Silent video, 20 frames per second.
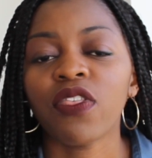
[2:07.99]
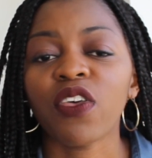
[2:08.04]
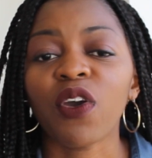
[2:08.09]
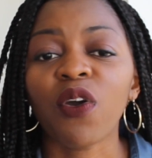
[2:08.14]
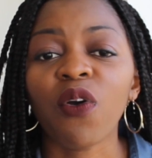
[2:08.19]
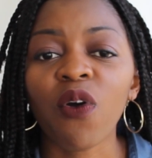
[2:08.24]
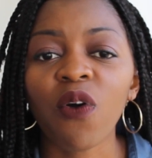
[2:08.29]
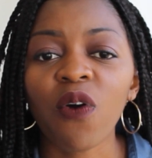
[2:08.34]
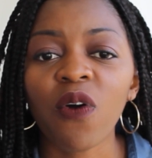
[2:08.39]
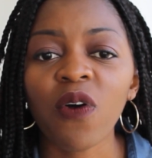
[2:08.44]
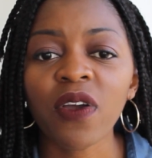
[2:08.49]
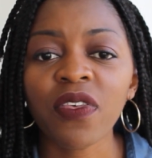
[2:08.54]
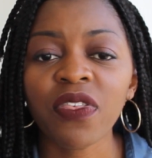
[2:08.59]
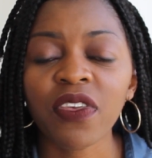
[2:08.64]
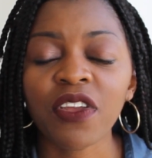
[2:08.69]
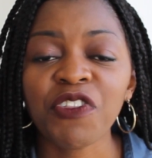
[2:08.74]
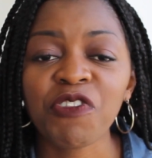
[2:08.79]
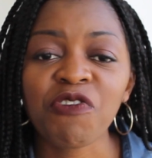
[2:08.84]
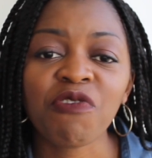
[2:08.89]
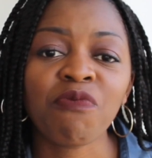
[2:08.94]
The core
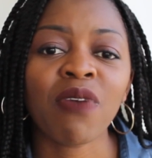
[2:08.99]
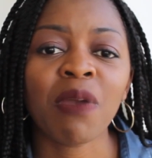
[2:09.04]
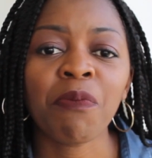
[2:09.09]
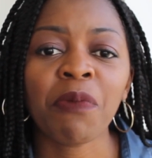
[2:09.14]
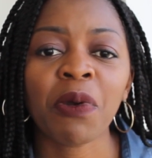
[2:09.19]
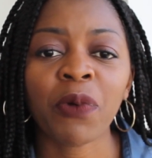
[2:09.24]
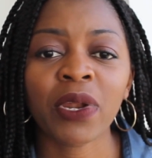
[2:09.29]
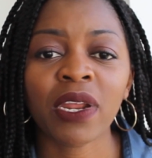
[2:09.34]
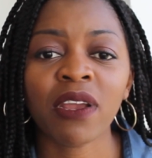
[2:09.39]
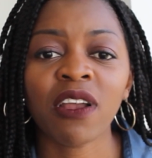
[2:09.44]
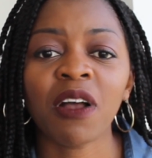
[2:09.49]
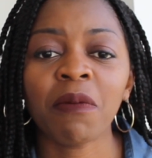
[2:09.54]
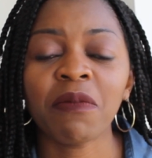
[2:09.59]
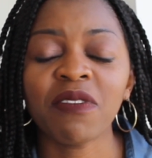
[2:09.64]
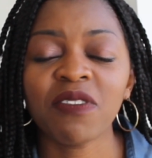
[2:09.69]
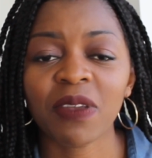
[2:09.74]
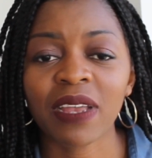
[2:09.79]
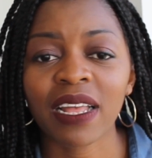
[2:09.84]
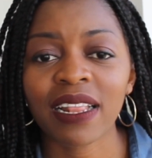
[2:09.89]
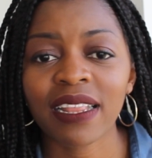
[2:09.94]
thing to remember when it
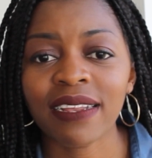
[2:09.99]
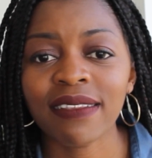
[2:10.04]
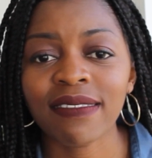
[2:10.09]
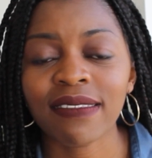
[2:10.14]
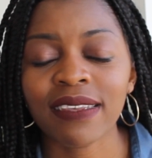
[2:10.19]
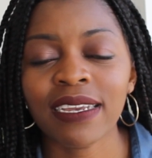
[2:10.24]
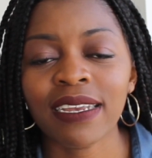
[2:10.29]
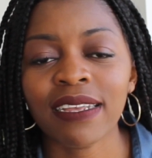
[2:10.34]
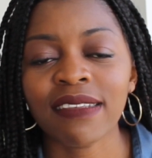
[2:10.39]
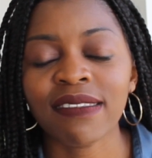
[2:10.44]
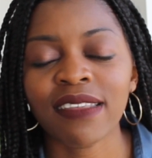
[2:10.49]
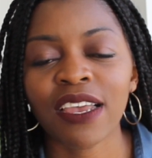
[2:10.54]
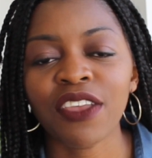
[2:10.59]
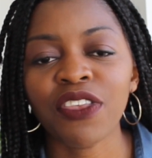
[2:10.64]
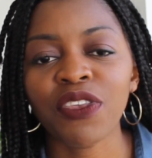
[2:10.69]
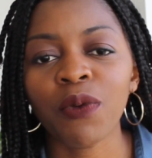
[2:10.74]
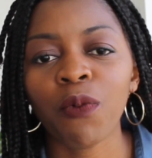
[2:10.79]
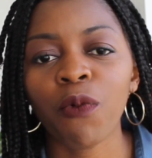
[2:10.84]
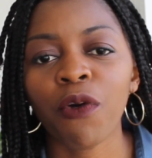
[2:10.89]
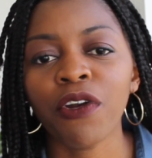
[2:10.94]
comes to cleansing is
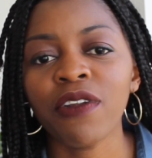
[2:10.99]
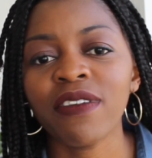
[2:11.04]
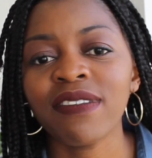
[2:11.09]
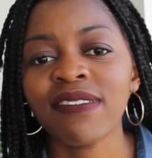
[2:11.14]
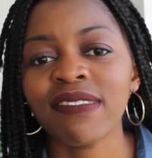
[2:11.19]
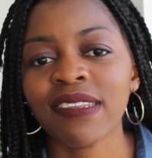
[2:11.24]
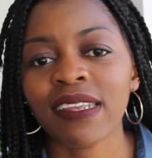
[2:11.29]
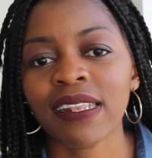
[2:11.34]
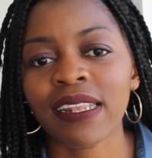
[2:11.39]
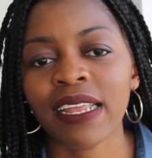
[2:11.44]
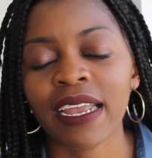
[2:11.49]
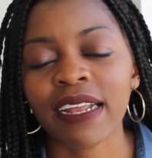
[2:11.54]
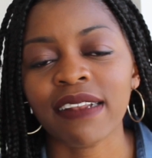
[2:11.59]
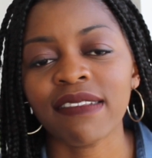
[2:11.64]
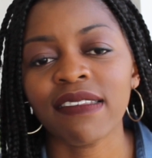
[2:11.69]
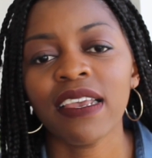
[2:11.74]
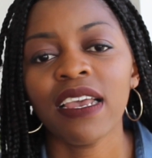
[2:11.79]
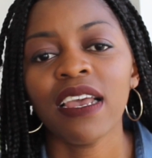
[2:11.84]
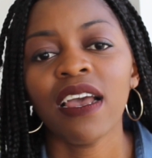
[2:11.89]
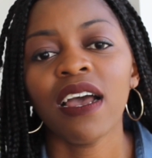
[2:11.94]
that you want to
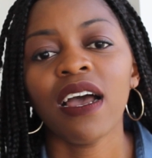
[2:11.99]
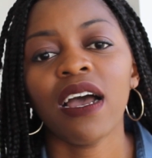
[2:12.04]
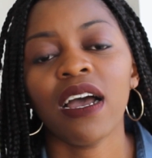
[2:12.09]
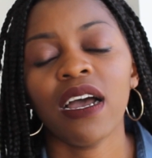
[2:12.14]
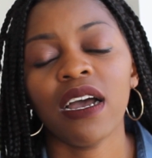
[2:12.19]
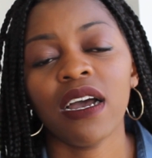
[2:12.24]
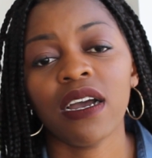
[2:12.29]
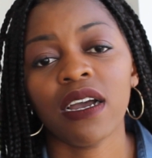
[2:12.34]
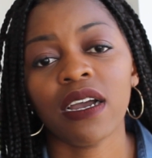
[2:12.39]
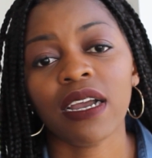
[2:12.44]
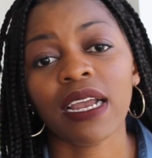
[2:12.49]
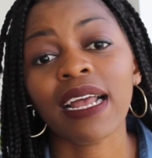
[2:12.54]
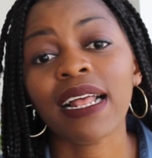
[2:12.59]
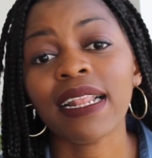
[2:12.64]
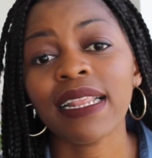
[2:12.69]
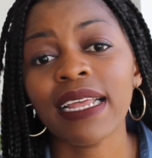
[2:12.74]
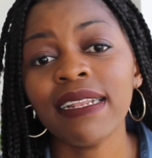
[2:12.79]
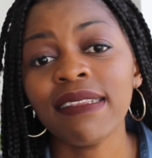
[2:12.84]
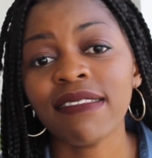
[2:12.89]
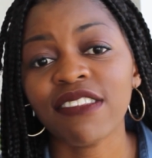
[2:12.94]
select a
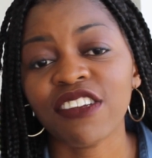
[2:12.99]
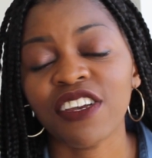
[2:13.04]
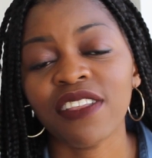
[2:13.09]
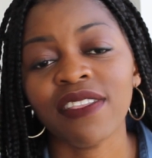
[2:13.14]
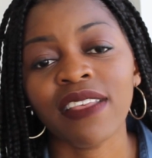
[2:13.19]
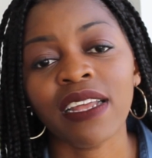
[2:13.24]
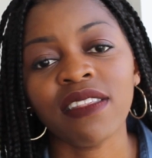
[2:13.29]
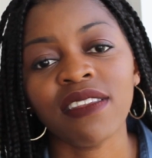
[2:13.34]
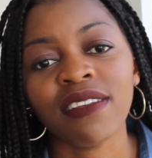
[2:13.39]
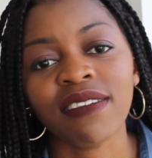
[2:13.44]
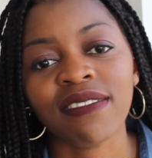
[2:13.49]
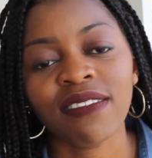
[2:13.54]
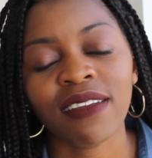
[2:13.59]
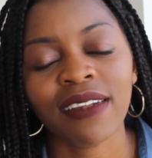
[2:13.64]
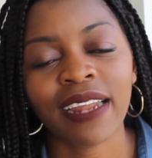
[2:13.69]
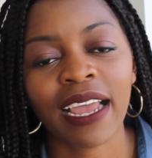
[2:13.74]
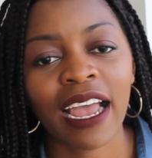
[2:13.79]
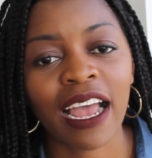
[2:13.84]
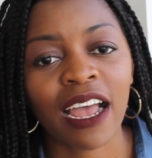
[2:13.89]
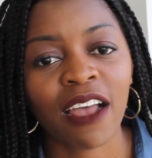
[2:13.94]
cleanser that does
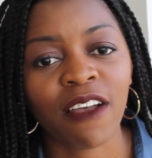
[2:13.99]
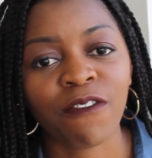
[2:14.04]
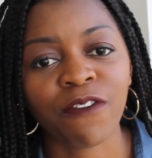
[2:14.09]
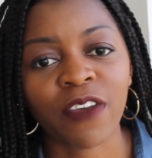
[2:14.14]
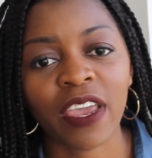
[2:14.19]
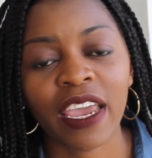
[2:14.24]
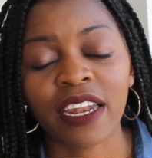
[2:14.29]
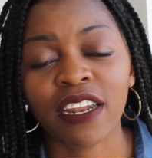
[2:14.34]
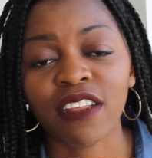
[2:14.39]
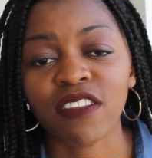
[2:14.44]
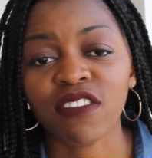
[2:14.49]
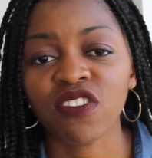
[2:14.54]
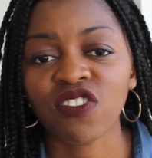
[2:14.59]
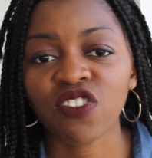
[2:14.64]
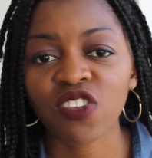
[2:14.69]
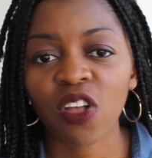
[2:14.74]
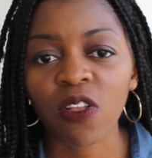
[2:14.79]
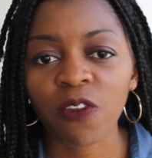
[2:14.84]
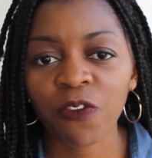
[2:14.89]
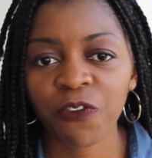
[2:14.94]
not have any
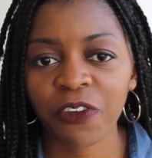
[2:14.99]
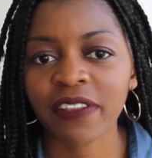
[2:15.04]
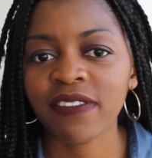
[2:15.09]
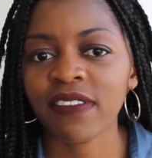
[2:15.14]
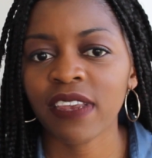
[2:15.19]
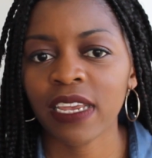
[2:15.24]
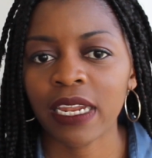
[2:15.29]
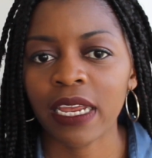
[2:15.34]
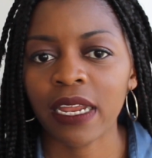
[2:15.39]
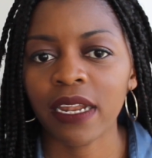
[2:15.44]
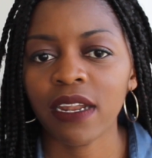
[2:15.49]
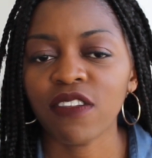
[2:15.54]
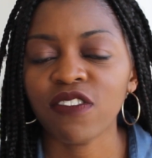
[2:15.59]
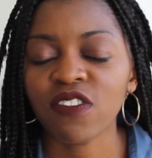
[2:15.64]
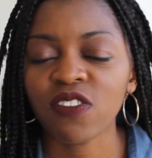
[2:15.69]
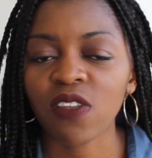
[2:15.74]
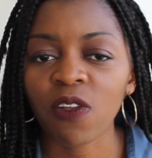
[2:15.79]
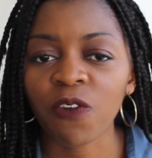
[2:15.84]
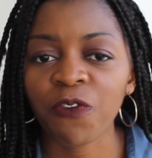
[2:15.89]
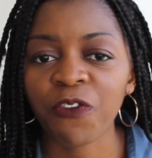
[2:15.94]
sulfates in it.
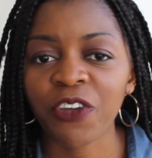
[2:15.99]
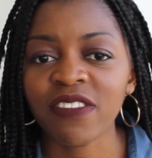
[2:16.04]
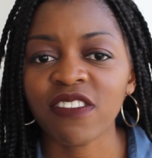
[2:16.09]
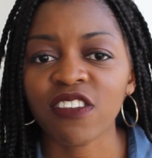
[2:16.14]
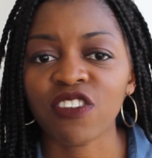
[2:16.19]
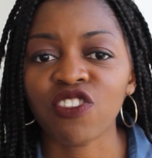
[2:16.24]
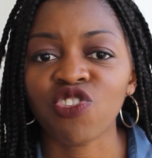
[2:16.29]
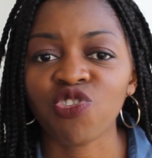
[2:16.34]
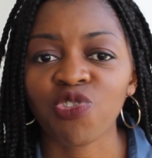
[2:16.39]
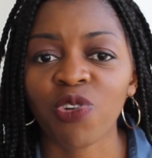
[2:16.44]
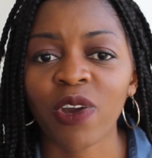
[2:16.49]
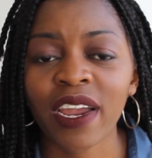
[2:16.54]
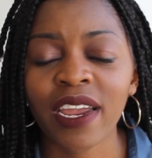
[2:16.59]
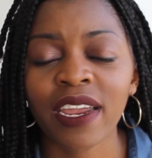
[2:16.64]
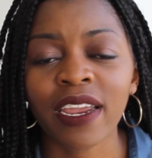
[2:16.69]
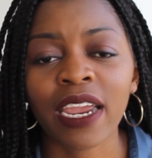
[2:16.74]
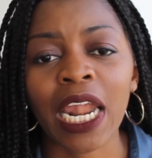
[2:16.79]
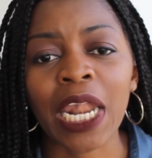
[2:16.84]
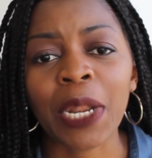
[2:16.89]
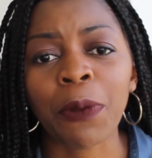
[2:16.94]
Sulfates are
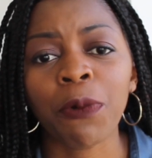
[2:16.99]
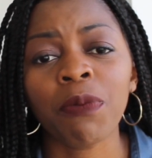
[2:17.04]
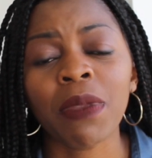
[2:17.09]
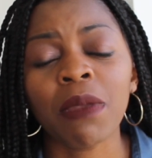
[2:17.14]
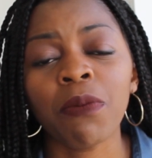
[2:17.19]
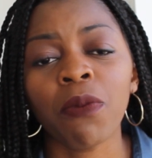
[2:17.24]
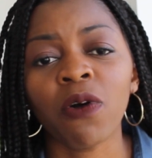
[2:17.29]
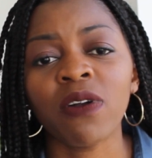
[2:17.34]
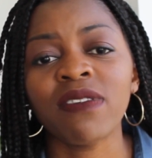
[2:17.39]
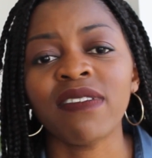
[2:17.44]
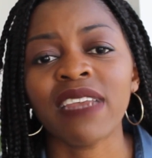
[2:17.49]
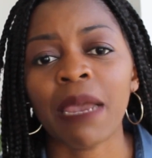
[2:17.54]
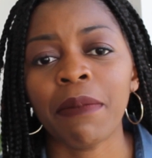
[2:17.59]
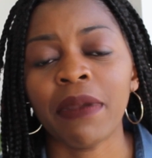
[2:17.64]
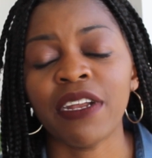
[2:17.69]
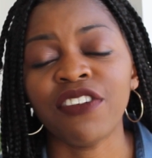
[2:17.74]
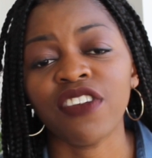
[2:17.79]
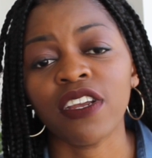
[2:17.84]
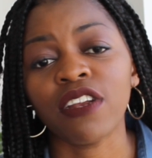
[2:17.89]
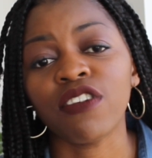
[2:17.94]
drying and will be more
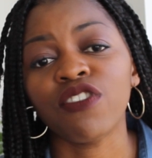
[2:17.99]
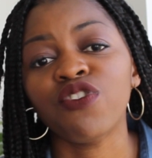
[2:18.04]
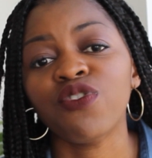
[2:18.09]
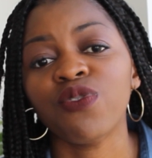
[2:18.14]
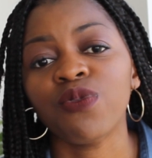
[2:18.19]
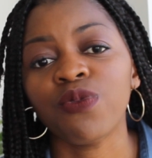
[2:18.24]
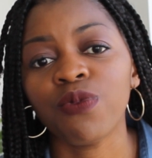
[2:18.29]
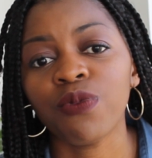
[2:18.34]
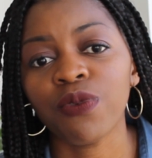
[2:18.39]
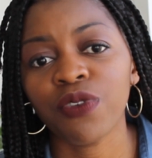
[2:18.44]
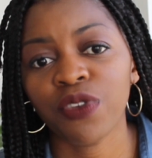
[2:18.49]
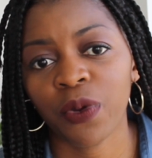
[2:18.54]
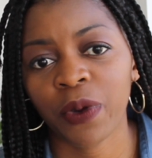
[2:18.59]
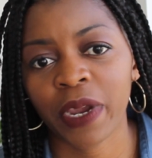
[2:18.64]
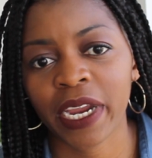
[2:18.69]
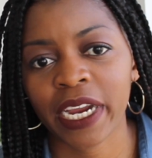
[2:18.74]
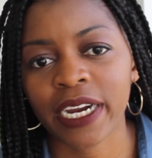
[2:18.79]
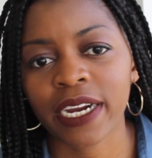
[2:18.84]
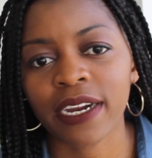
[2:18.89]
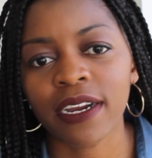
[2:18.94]
damaging to
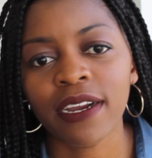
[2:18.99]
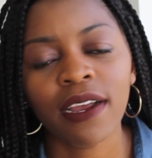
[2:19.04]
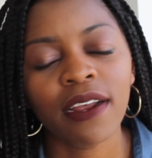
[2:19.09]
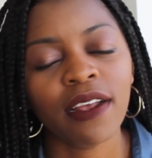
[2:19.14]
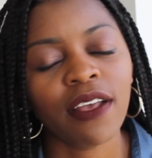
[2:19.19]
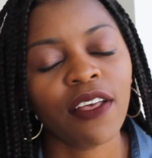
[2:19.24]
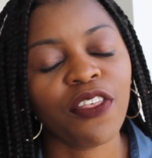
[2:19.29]
your hair.